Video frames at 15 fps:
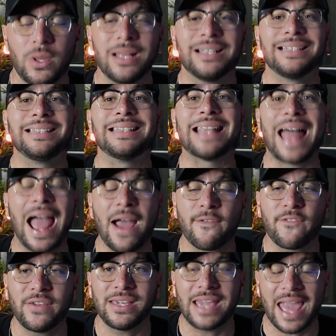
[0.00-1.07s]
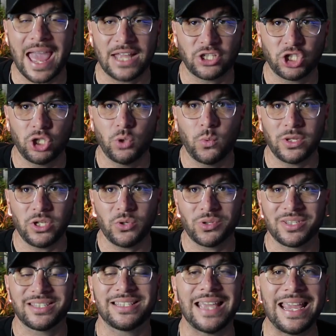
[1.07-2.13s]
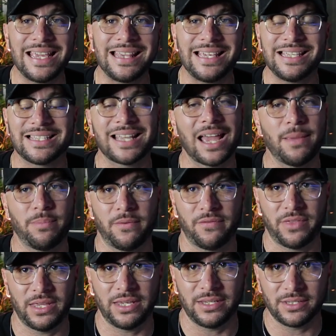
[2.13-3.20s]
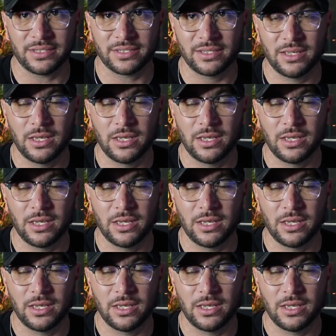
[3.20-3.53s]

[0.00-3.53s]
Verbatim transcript: laughing at you when you say these type of things.